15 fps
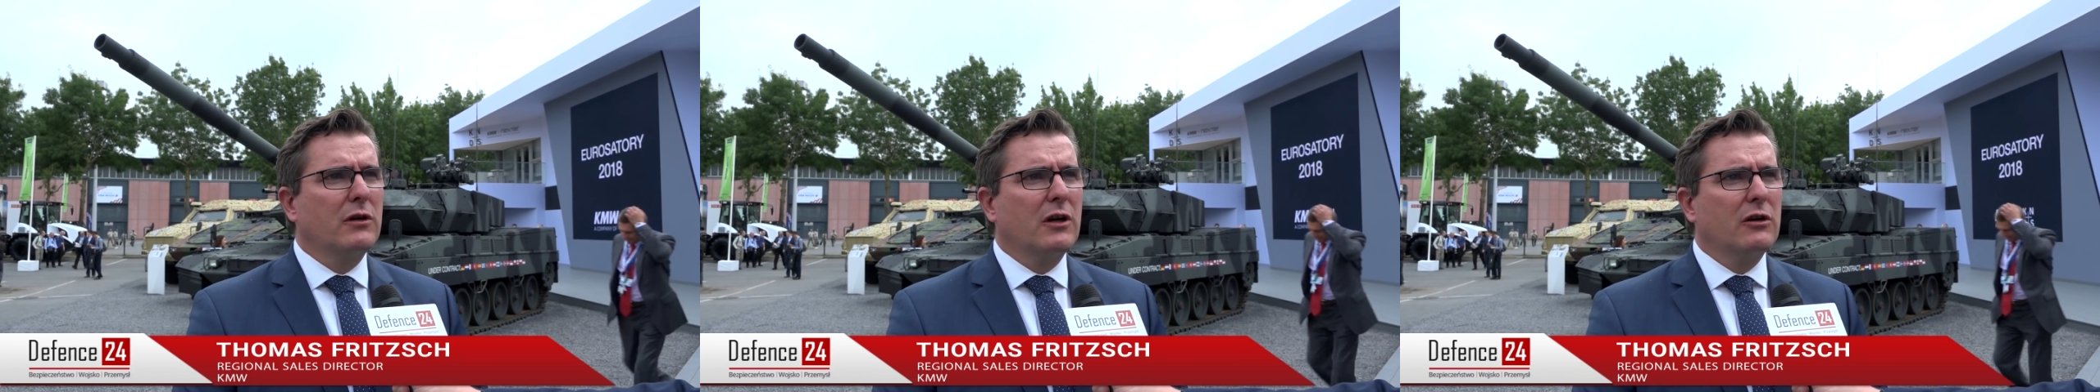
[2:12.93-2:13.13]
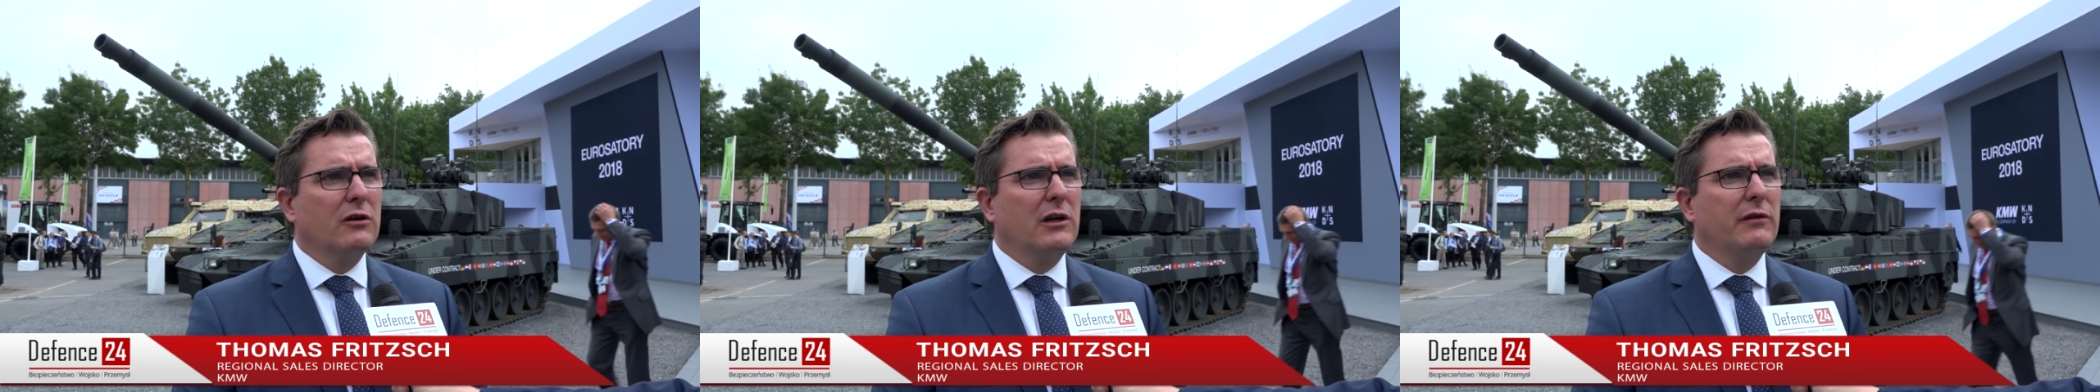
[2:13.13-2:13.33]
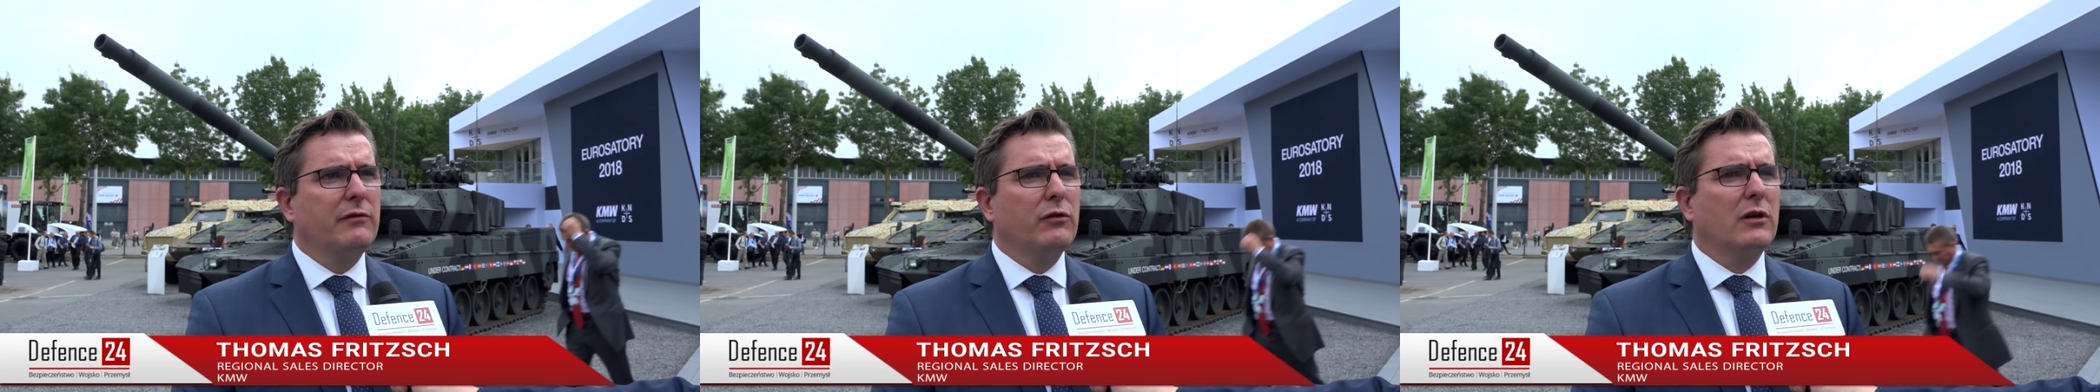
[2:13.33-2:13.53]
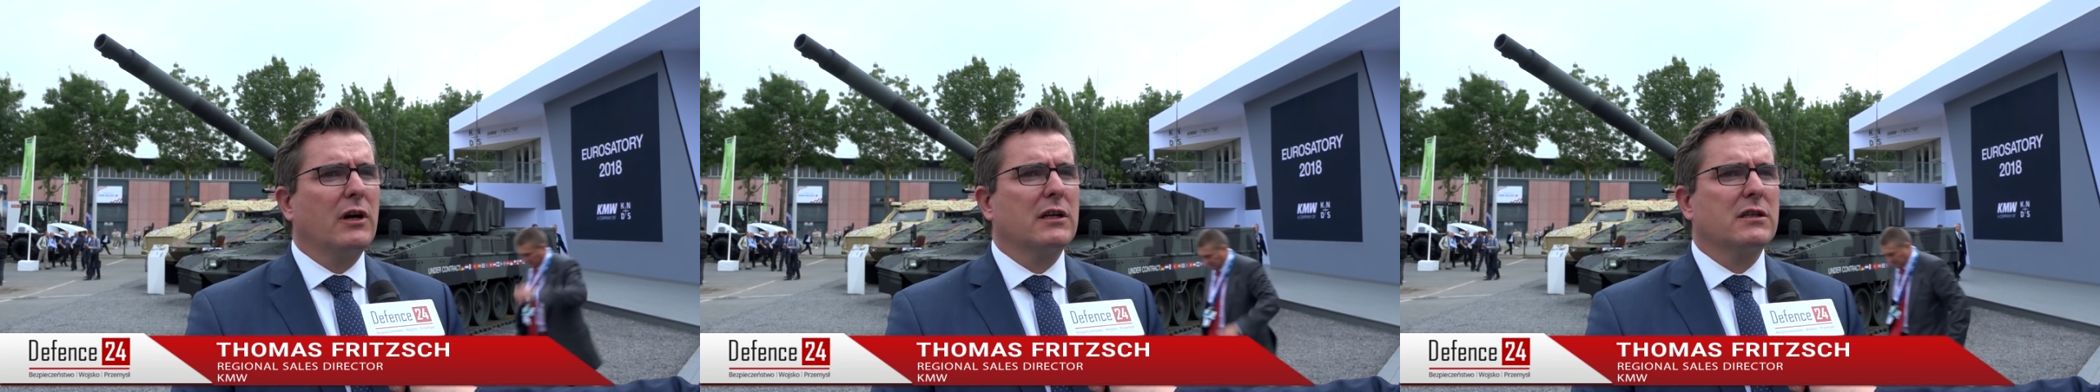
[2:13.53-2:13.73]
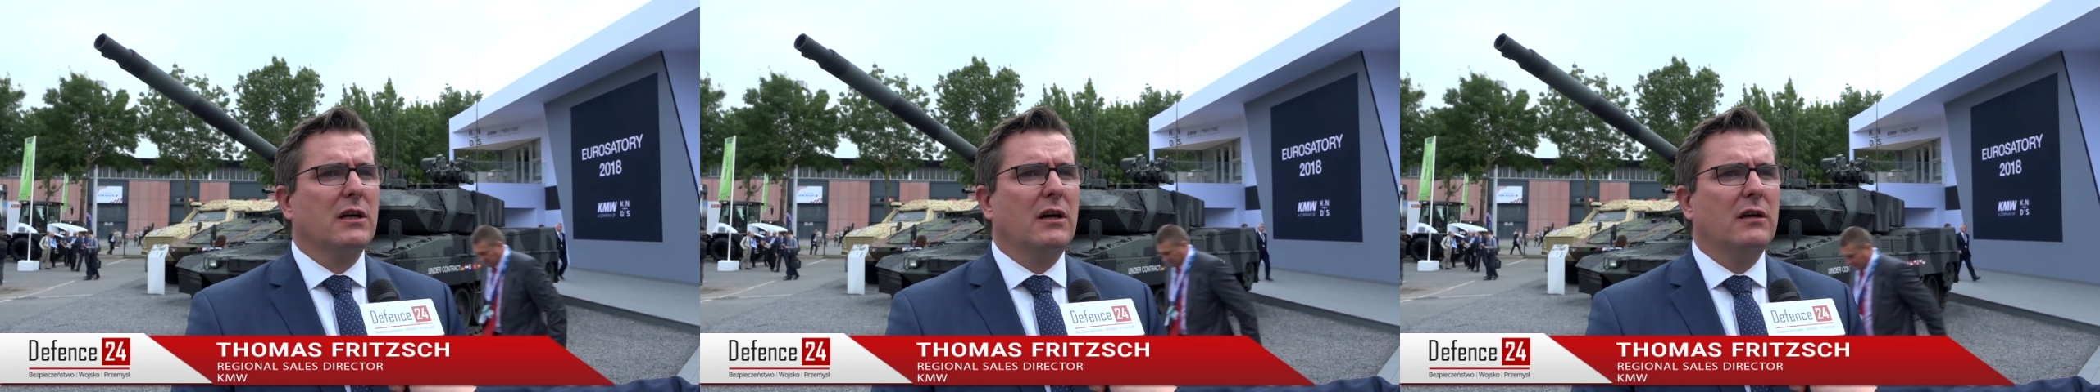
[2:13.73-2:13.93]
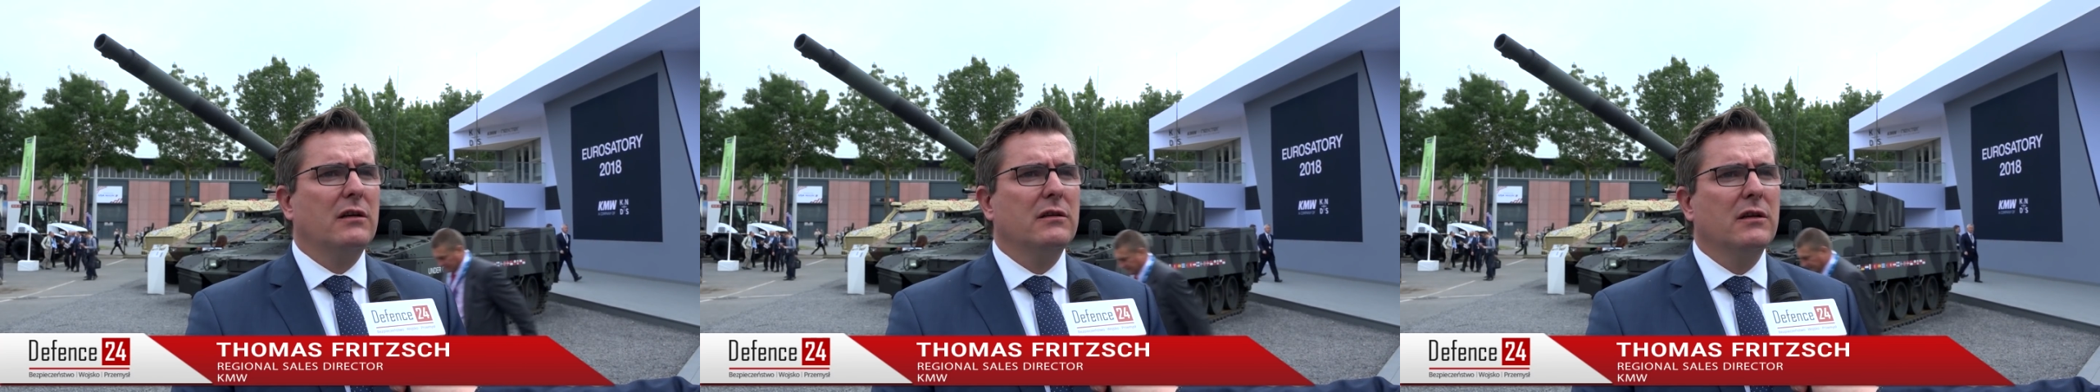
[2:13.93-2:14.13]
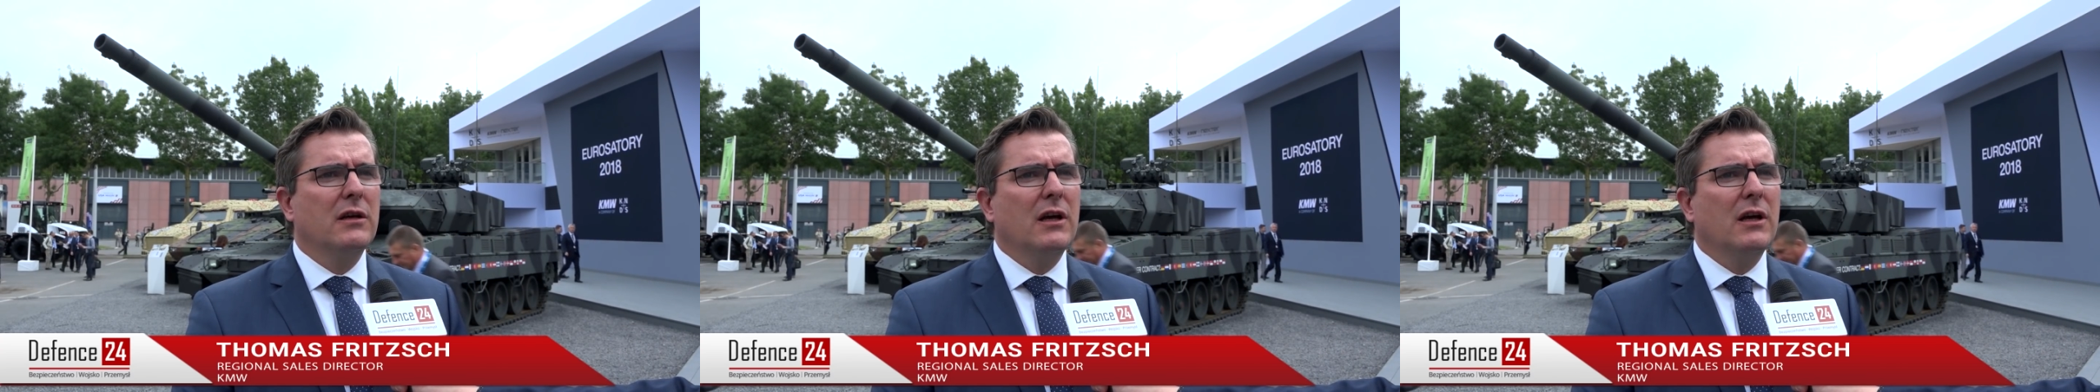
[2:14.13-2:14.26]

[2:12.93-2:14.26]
currently for Qatar,